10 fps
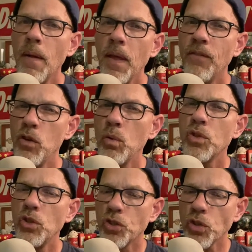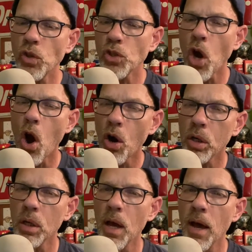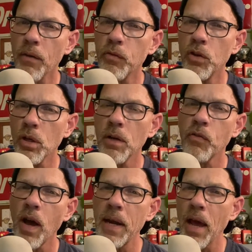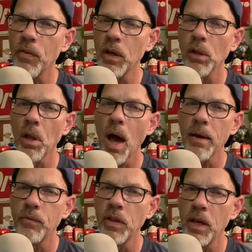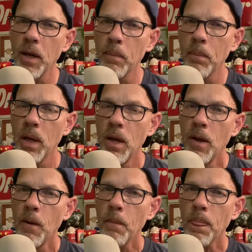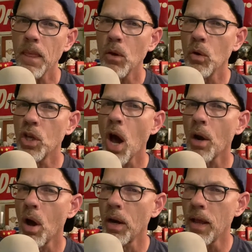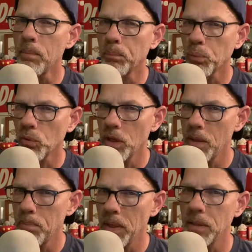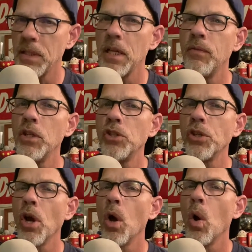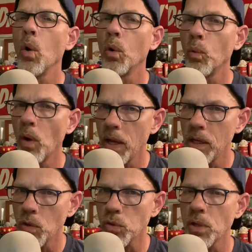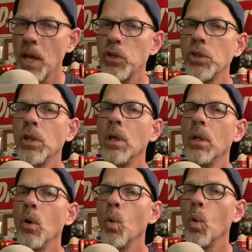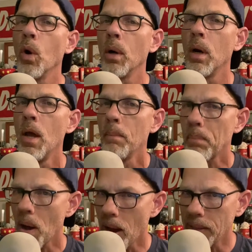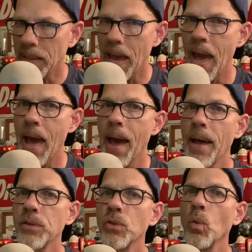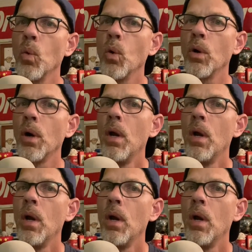If you search hard enough, you're going to find out that a lot of them got on a pretty big TV show or radio station or podcast or